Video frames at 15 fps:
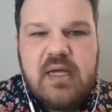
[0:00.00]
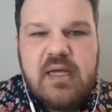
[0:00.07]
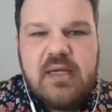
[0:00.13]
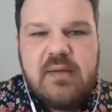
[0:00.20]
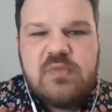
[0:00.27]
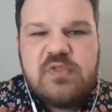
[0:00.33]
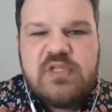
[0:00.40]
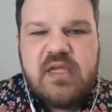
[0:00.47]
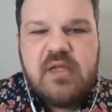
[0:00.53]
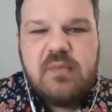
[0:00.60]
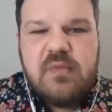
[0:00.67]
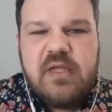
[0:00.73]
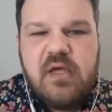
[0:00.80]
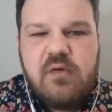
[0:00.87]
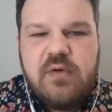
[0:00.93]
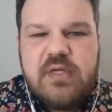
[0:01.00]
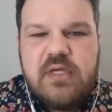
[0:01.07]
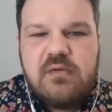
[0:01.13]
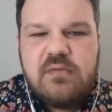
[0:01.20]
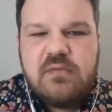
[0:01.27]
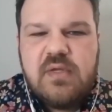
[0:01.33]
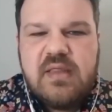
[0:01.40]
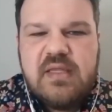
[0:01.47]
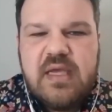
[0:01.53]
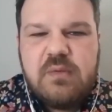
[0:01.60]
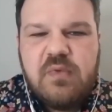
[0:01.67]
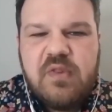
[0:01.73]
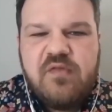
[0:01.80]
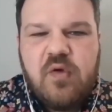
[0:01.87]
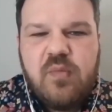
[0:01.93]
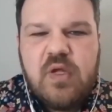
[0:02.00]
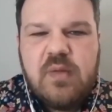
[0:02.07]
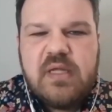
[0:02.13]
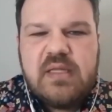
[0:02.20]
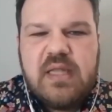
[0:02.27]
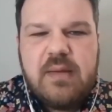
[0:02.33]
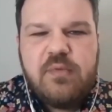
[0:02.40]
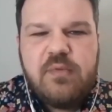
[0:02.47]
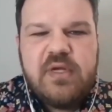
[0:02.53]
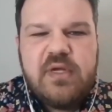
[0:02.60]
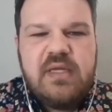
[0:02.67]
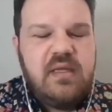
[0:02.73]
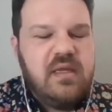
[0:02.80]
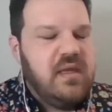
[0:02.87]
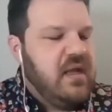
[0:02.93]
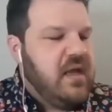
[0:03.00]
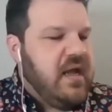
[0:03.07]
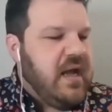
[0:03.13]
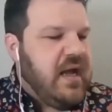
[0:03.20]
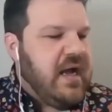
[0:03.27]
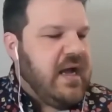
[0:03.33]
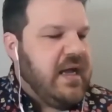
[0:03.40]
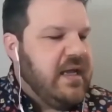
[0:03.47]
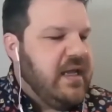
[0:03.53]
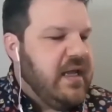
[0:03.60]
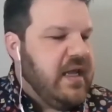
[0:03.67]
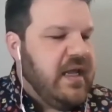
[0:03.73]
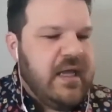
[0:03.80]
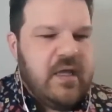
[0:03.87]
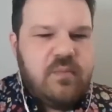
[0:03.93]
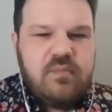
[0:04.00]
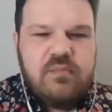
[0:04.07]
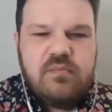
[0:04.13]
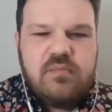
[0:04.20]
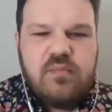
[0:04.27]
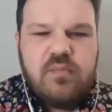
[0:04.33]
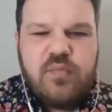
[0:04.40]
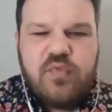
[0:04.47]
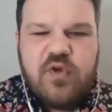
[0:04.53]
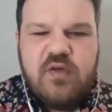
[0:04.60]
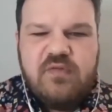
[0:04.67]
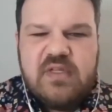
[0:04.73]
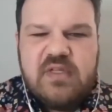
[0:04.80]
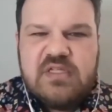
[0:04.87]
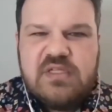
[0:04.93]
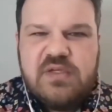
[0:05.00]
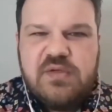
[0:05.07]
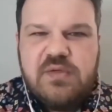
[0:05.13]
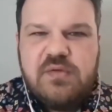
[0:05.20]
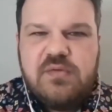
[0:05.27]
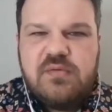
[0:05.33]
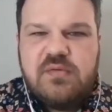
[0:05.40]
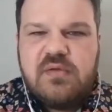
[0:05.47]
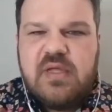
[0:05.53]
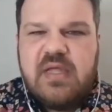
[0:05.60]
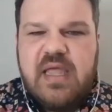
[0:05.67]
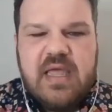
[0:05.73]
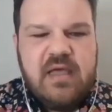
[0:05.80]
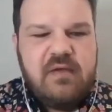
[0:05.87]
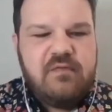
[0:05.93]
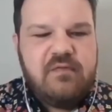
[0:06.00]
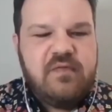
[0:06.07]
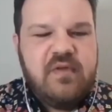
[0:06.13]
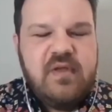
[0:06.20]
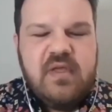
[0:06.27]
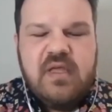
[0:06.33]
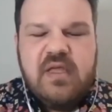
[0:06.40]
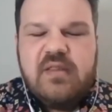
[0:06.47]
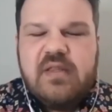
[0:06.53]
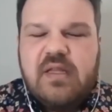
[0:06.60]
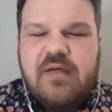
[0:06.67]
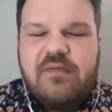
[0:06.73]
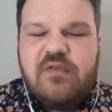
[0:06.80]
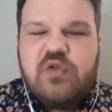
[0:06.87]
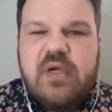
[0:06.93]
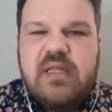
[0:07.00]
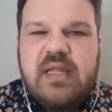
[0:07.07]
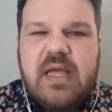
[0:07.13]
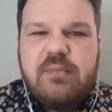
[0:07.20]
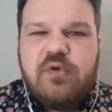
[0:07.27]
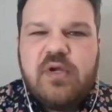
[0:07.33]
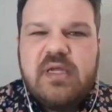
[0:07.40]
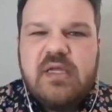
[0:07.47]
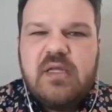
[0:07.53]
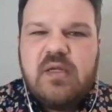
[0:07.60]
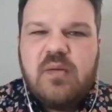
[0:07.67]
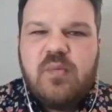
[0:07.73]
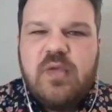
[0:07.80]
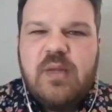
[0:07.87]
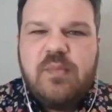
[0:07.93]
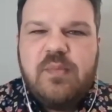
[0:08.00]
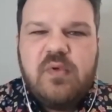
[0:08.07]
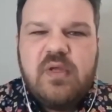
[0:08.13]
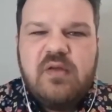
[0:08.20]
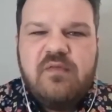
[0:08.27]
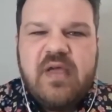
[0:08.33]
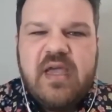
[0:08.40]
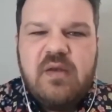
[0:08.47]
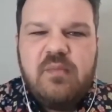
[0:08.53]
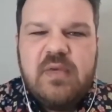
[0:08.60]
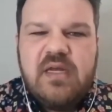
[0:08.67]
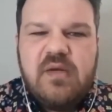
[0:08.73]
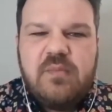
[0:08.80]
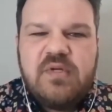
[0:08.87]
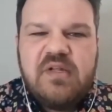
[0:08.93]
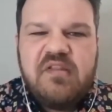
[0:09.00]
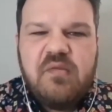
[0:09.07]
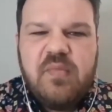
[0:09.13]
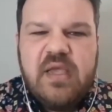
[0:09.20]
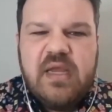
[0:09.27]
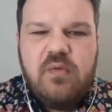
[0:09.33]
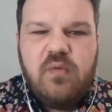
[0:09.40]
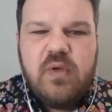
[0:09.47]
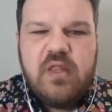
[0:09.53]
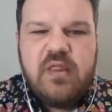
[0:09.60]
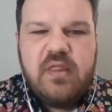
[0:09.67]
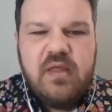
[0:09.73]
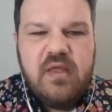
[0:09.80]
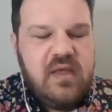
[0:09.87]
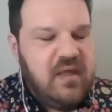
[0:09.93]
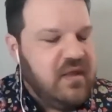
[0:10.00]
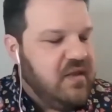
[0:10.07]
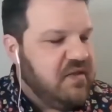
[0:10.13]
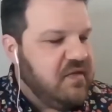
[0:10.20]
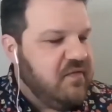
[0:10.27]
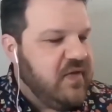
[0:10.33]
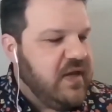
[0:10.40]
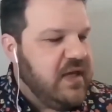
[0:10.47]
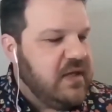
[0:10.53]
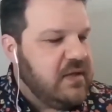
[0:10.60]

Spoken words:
am Jacob Del Rio at the Edwardsville Public Library. I am privileged to have the Lovejoy Library people invite me to participate with this event.